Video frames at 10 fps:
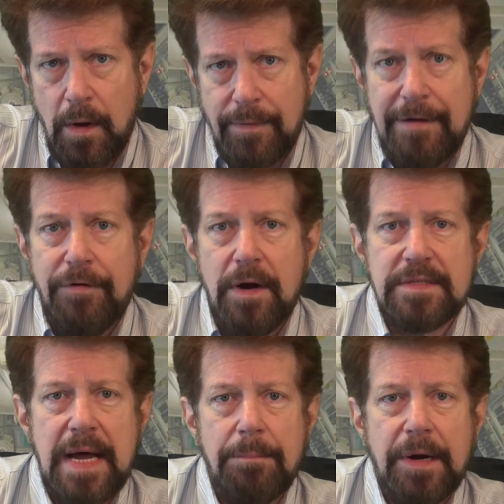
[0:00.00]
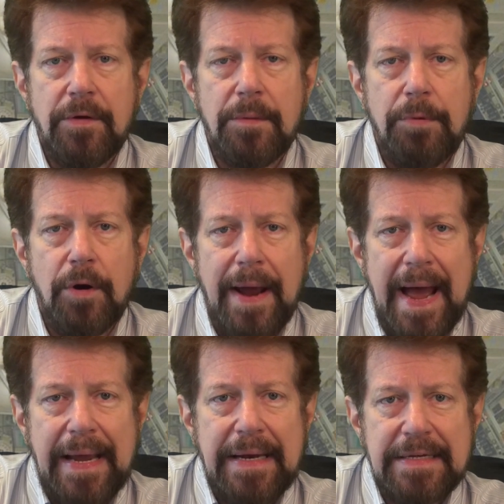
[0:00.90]
That fraud is now bigger than pure
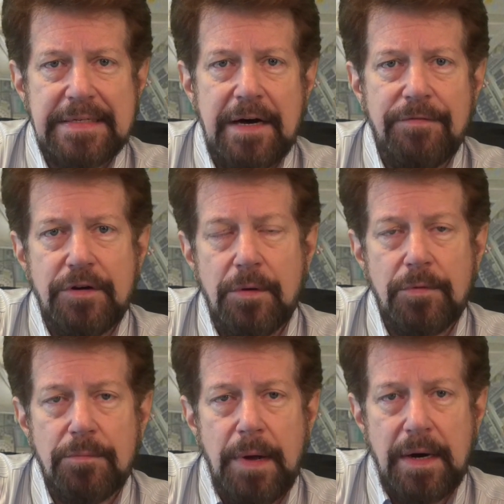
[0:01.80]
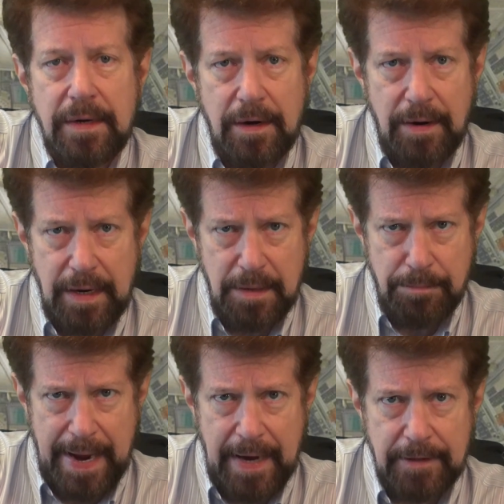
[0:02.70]
hacking itself in terms of monetary
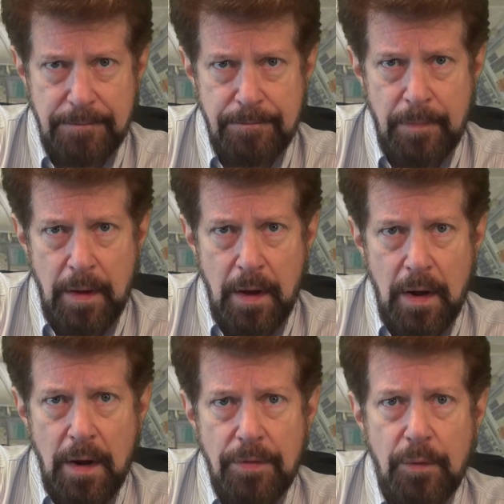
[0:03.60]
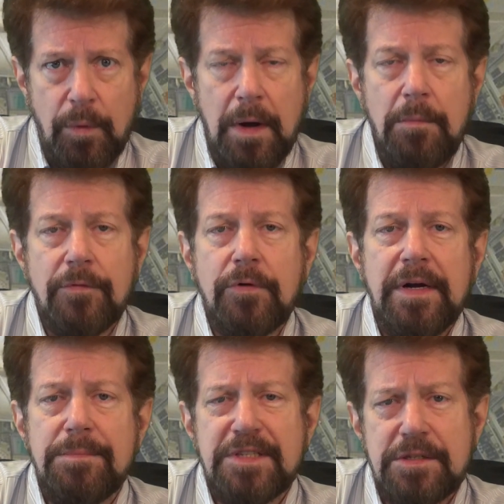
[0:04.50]
impact. The realm of
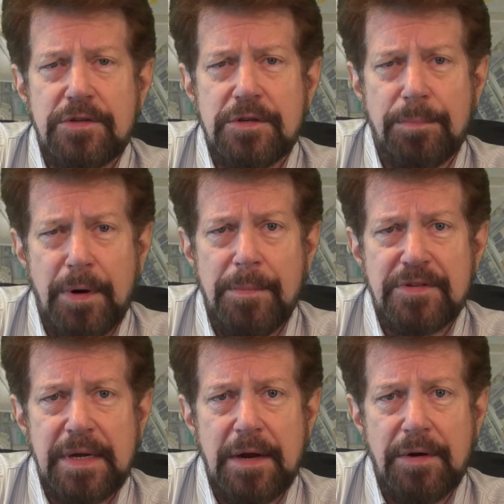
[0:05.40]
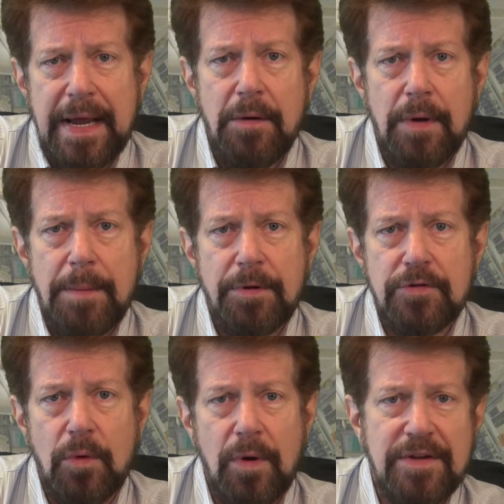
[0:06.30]
green supremacy and data
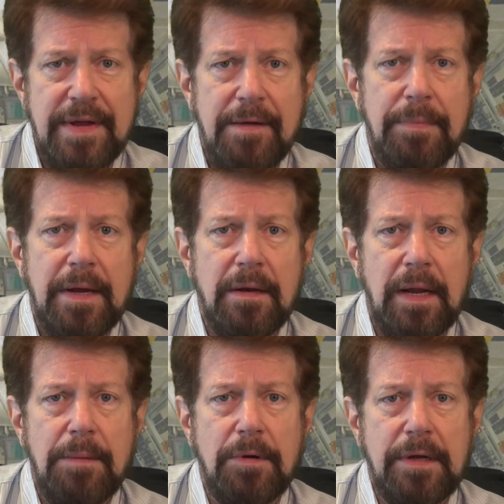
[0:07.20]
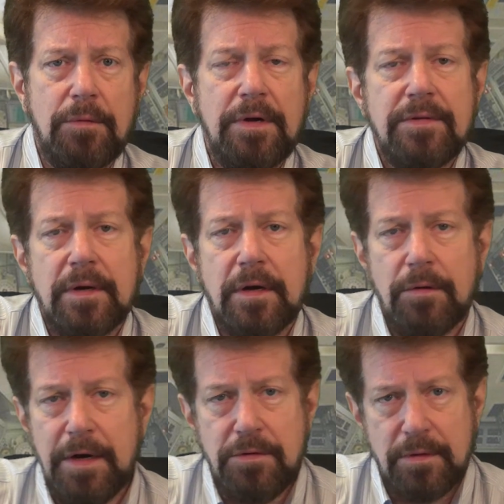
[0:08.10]
rapers, or as they have been labeled in recent
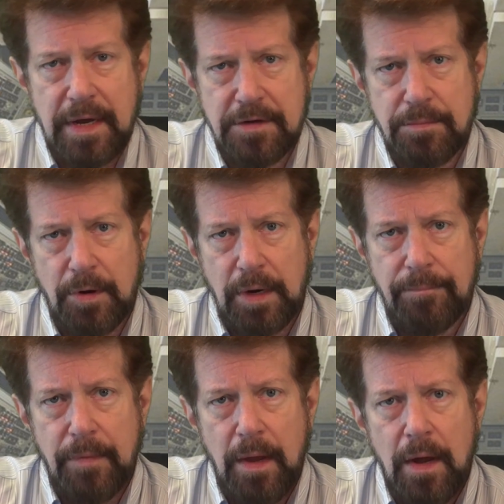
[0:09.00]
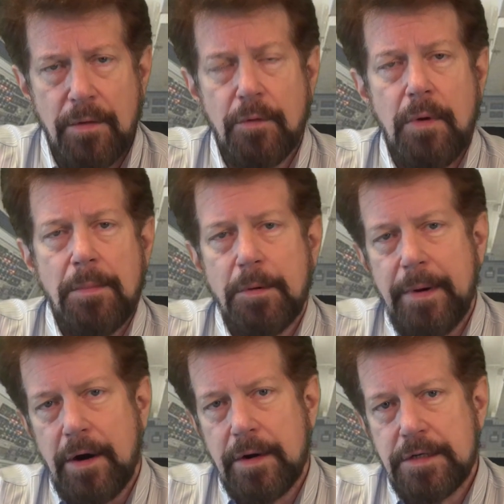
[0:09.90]
congressional testimony, the robber
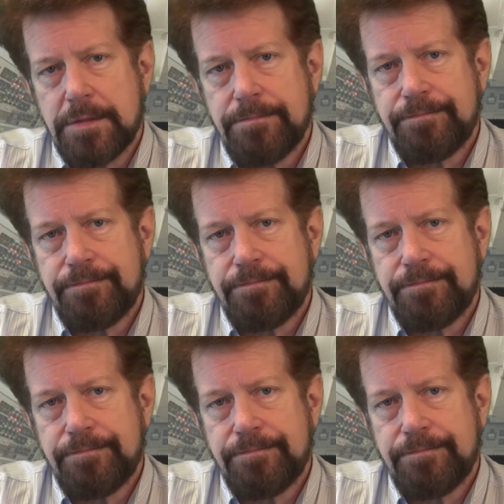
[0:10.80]
barons.